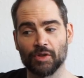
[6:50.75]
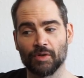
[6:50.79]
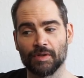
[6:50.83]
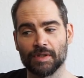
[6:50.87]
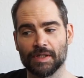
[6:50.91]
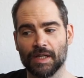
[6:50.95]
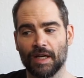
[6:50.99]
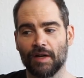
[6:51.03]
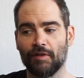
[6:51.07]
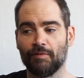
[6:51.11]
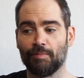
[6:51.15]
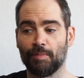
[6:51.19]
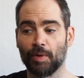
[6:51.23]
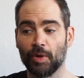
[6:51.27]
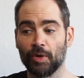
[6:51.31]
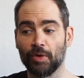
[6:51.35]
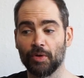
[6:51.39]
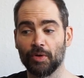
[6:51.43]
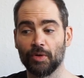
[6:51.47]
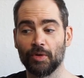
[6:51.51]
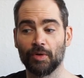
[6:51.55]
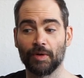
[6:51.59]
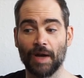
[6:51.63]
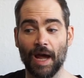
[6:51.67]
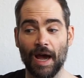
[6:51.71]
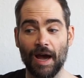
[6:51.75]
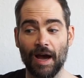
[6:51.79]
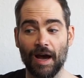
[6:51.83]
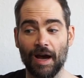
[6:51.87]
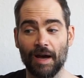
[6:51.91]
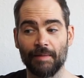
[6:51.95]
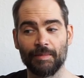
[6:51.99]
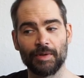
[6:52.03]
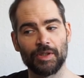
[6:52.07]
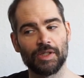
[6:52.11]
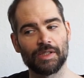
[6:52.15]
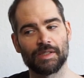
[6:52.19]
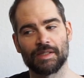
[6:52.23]
So instead of boo
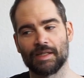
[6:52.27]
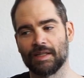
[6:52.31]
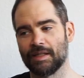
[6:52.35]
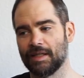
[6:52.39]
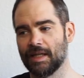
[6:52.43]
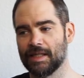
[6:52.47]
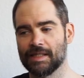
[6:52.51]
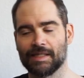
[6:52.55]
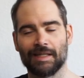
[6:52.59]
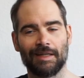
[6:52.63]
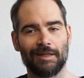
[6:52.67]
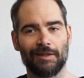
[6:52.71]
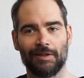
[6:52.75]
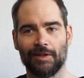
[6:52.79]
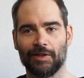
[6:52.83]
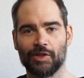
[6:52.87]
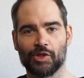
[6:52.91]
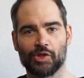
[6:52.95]
dum, he just does a little